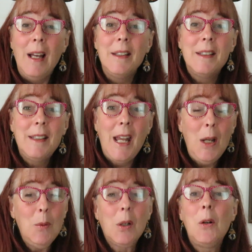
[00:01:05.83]
and
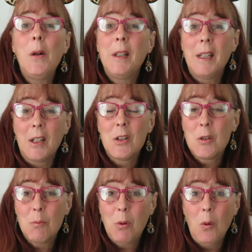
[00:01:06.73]
today we're going to
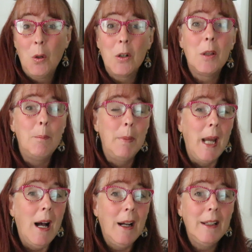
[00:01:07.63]
explore the
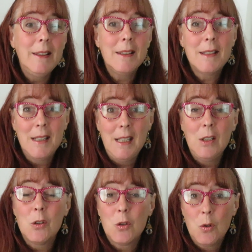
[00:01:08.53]

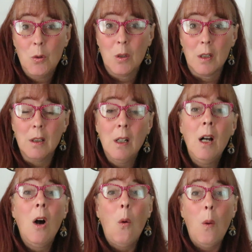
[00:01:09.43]
behind-the-scenes tour
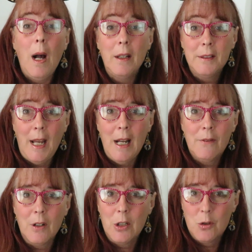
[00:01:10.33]
Wild
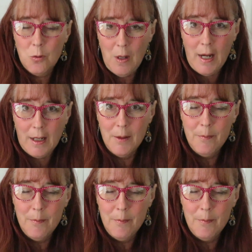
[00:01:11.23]
Africa Trek.